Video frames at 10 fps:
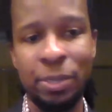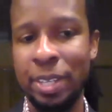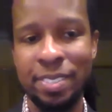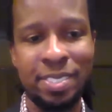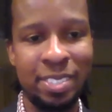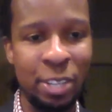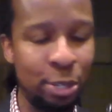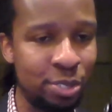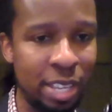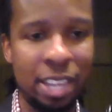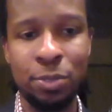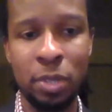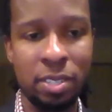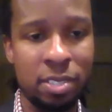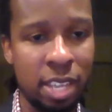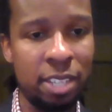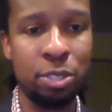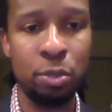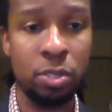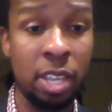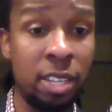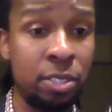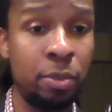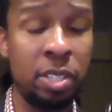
there's you know stage one, stage two, stage three,